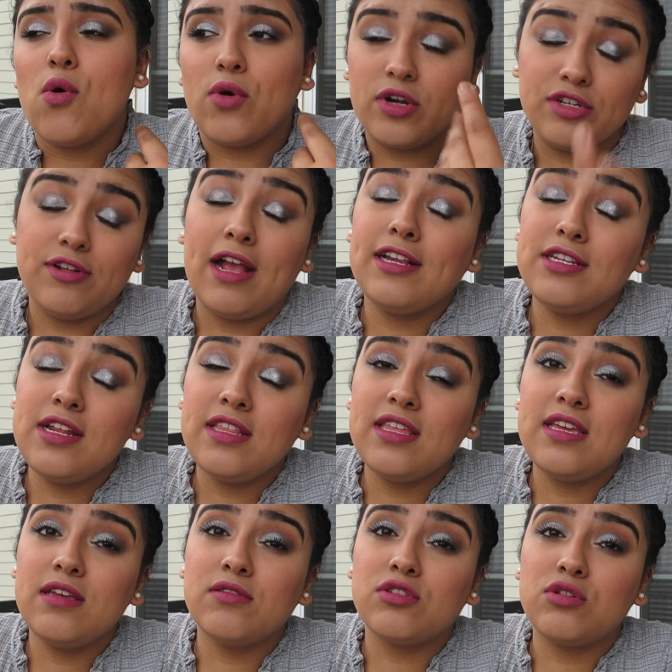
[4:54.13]
Or do you actually
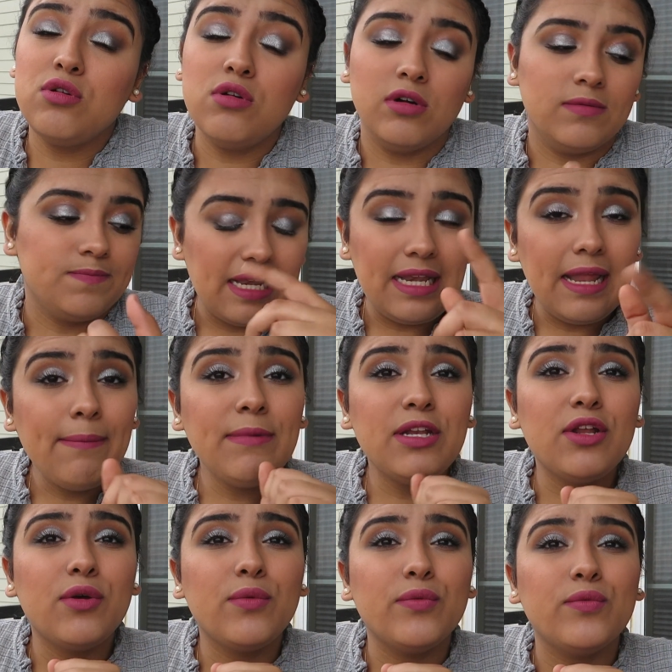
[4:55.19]
think it was cool? Let me
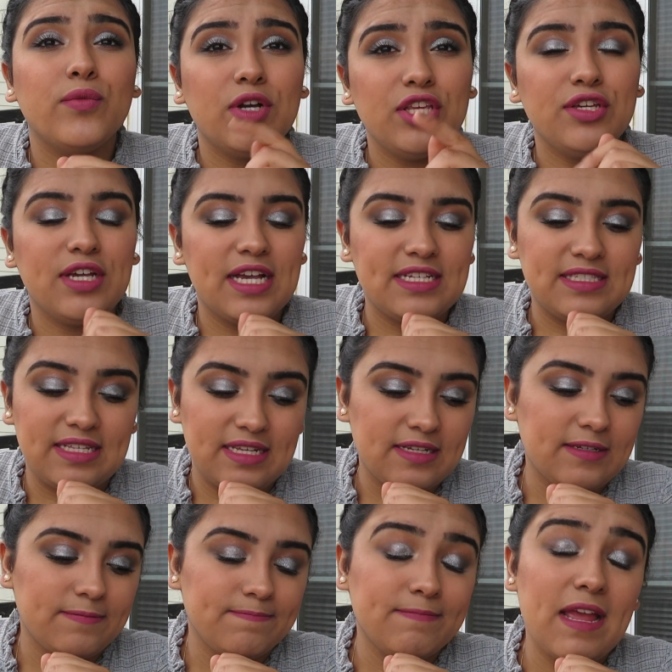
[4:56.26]
know what you guys
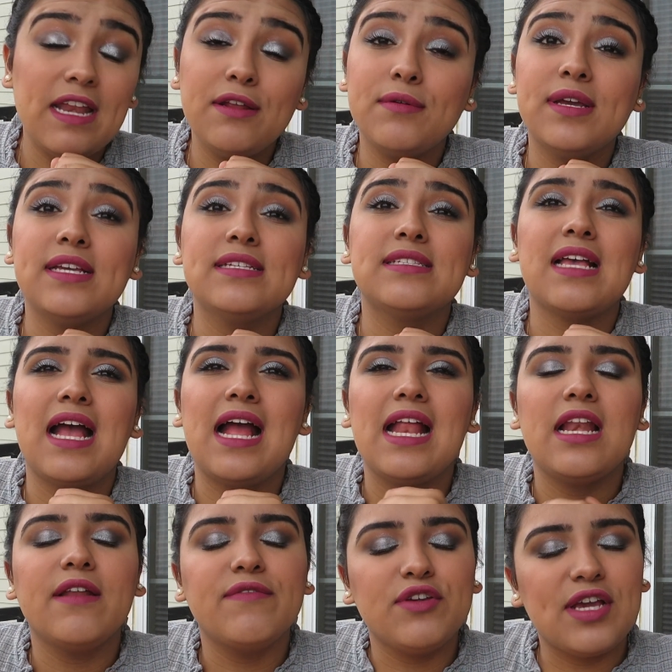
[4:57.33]
think. Anyways, I
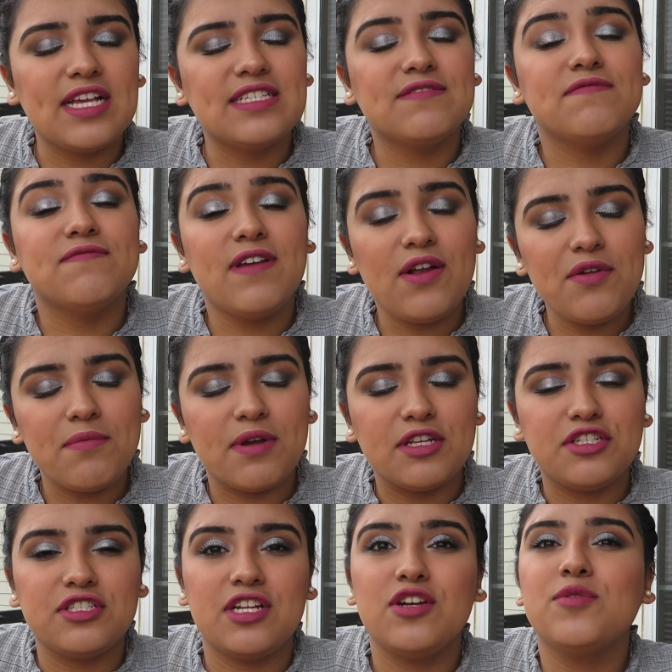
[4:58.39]
love you guys very
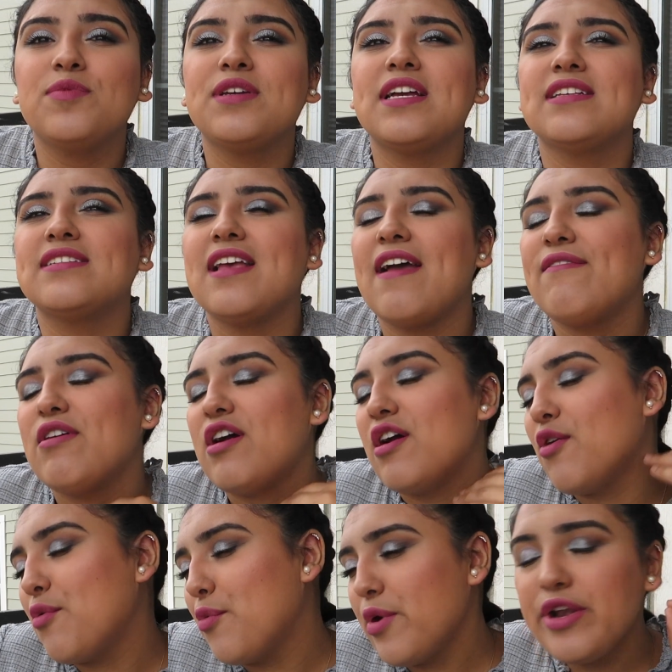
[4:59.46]
much, and I hope you guys have a
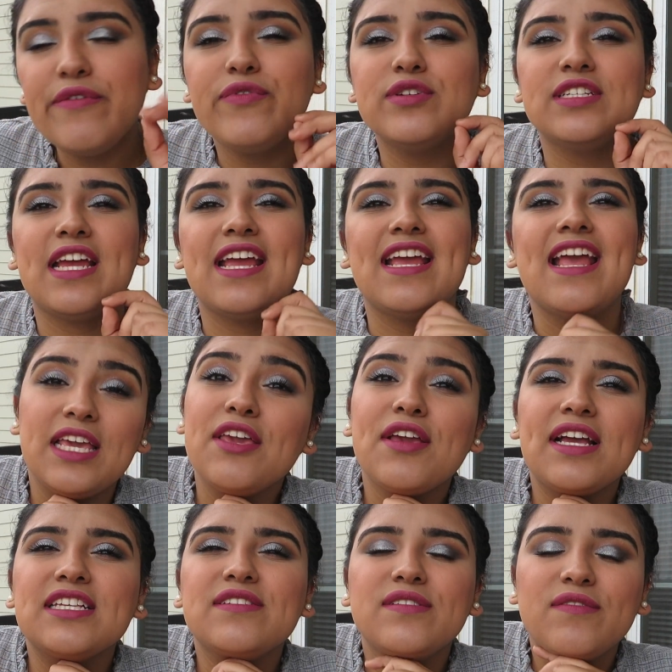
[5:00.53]
wonderful day. Thank you
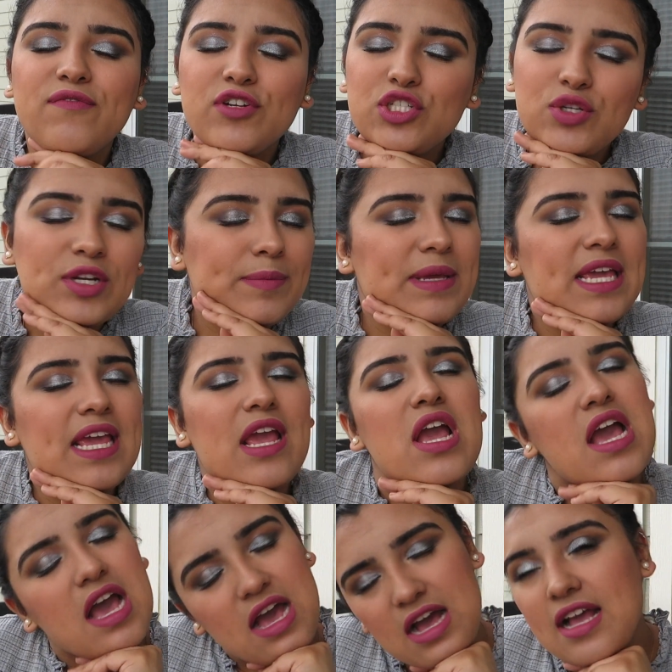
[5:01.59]
guys for joining me
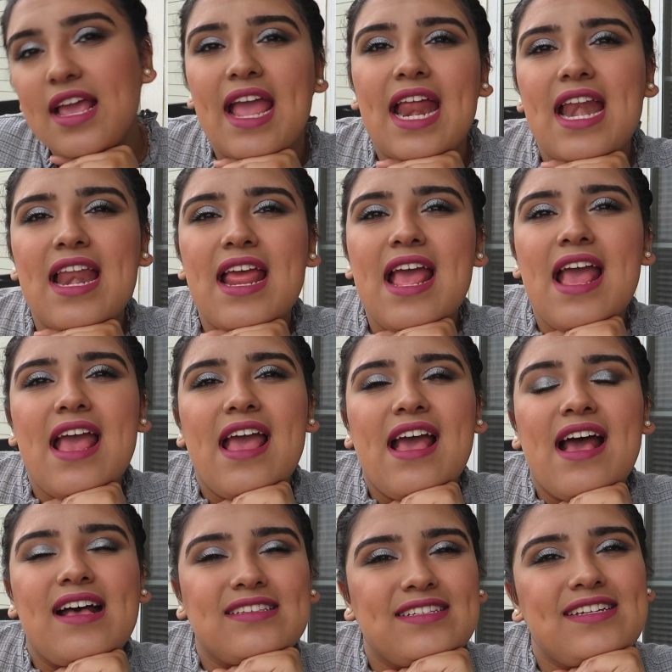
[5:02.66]
again.
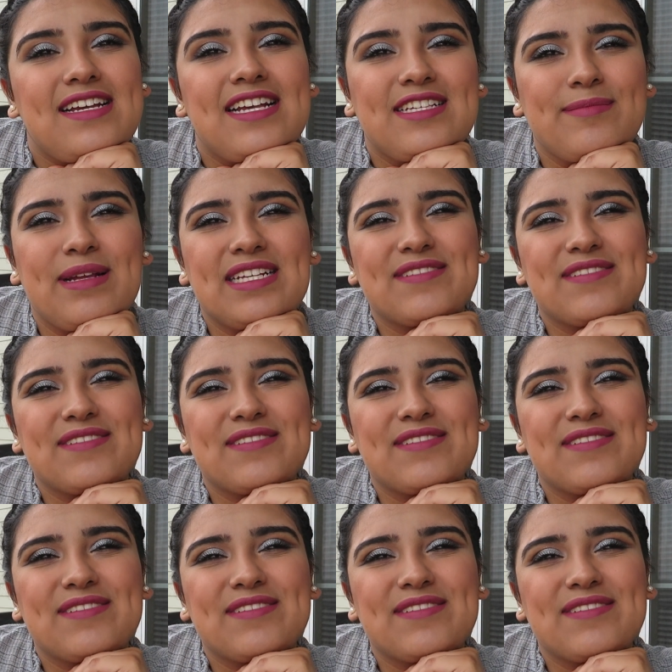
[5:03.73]
I'll see you guys in the